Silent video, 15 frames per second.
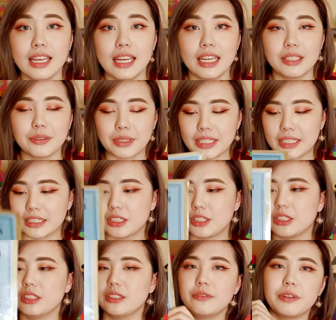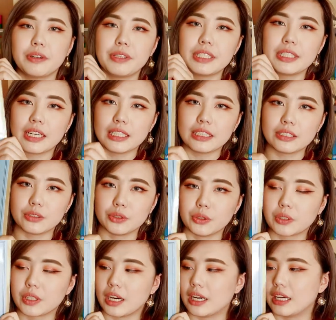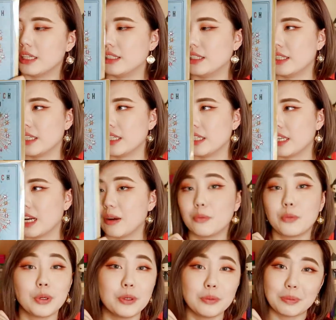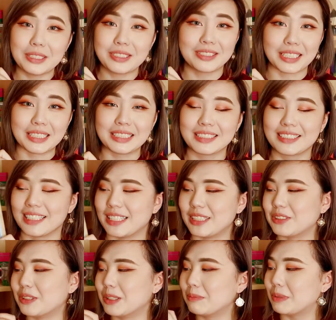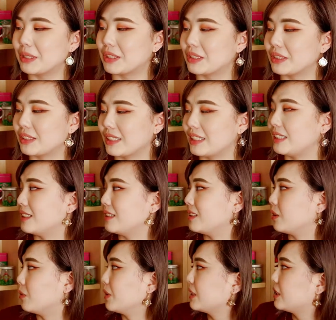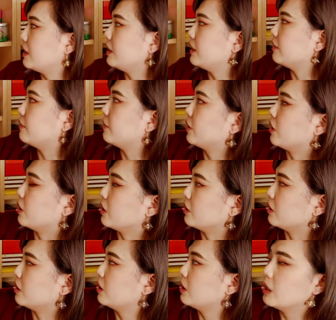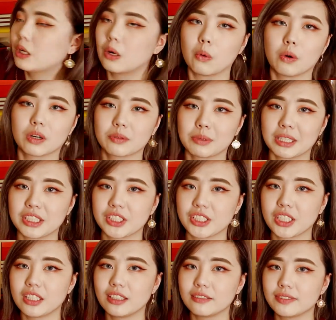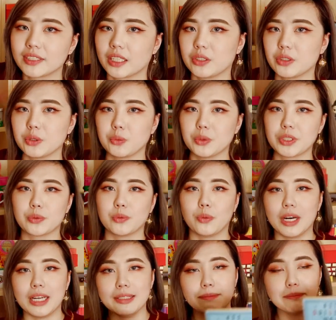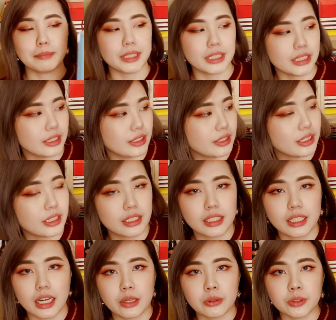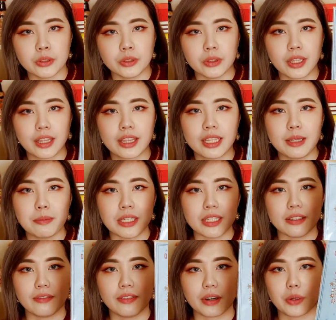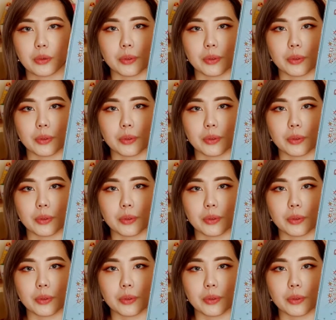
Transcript: anyway, it's just a very nice note card that I won't be sending to anyone because it is going to live on one of my shelves. I don't know which one, but I will theme it very